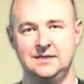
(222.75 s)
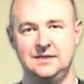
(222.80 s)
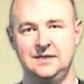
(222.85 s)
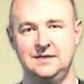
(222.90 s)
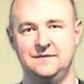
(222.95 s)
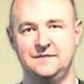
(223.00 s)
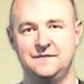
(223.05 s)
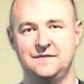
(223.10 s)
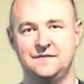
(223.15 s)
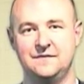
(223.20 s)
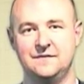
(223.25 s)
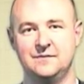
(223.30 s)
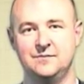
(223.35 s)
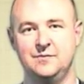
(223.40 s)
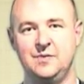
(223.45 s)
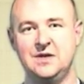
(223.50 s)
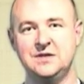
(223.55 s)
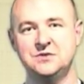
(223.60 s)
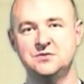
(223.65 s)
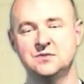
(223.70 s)
If
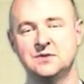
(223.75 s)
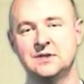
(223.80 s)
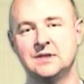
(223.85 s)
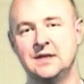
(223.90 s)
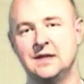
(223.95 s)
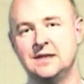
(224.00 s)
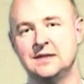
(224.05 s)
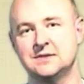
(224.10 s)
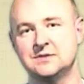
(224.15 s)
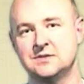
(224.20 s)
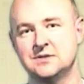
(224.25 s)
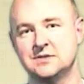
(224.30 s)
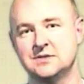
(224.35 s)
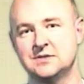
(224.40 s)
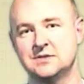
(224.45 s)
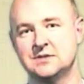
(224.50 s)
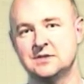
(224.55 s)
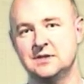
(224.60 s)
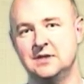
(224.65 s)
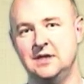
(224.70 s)
postural
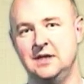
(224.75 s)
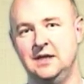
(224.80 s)
analysis